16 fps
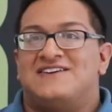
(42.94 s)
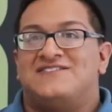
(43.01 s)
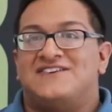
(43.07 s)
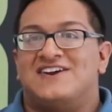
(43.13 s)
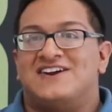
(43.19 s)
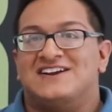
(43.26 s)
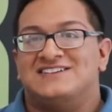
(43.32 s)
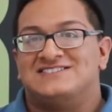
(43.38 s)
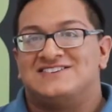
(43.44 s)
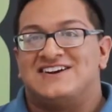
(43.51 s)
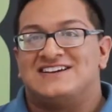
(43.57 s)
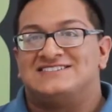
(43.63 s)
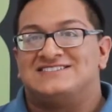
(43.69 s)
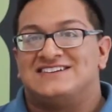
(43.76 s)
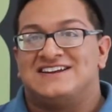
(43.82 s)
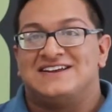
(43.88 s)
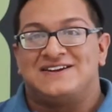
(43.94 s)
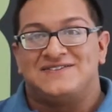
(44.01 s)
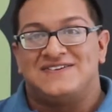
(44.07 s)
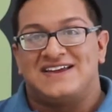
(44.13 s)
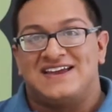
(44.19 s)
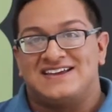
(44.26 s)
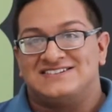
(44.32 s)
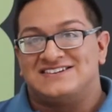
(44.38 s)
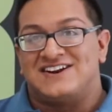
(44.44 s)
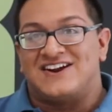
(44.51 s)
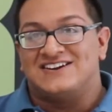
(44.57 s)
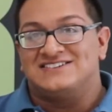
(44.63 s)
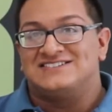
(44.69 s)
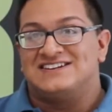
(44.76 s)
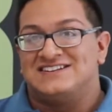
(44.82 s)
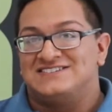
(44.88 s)
If you're interested in communication
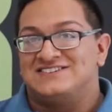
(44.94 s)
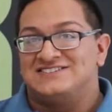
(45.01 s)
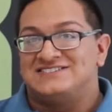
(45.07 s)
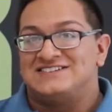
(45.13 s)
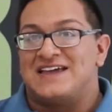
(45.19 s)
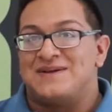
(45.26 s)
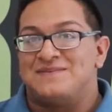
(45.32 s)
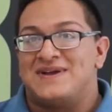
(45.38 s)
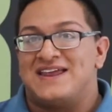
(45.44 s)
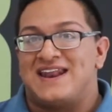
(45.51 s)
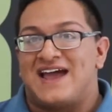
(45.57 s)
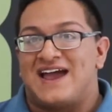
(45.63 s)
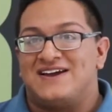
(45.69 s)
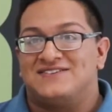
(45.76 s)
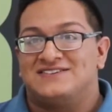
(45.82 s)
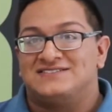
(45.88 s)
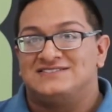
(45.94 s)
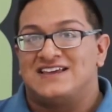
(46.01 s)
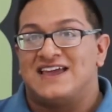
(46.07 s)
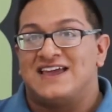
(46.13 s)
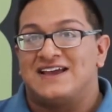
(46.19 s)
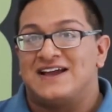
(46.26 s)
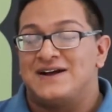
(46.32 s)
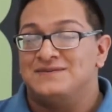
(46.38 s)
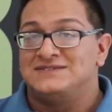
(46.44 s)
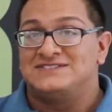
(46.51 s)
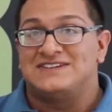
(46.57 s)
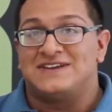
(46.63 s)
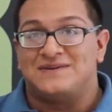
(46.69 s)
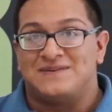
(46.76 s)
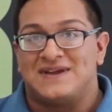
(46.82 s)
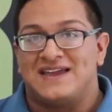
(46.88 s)
arts and entertainment, I would say come
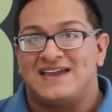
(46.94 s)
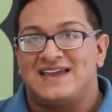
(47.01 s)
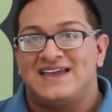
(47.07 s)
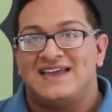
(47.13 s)
see me,